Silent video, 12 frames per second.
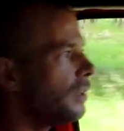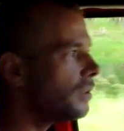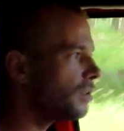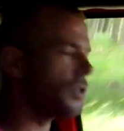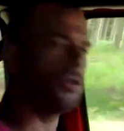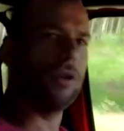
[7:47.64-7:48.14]

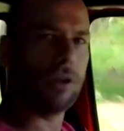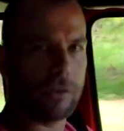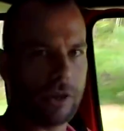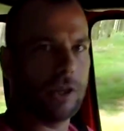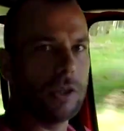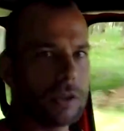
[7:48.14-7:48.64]
Just don't
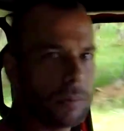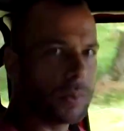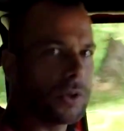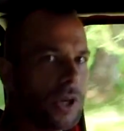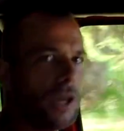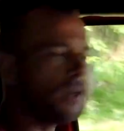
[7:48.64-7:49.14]
reheat the
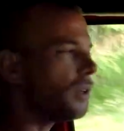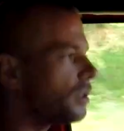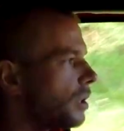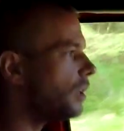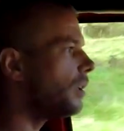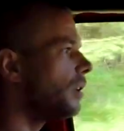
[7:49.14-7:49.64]
potatoes, huh?